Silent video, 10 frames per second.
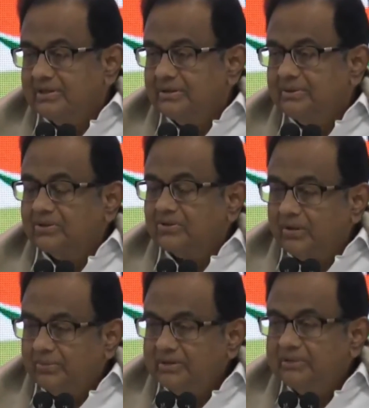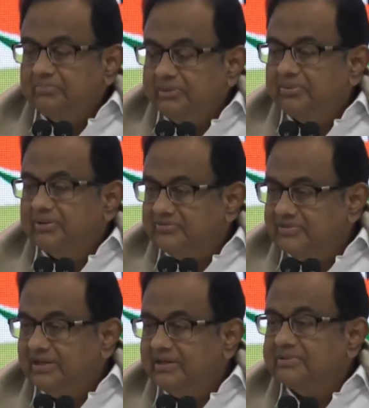when the common people of
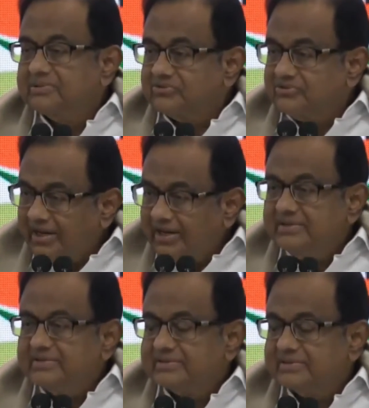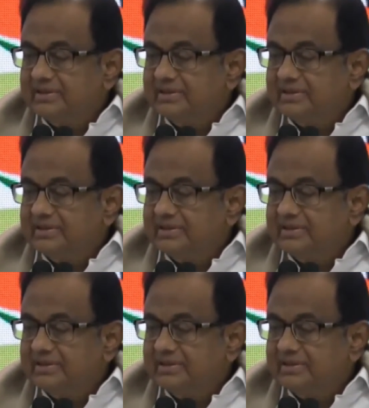Delhi must rise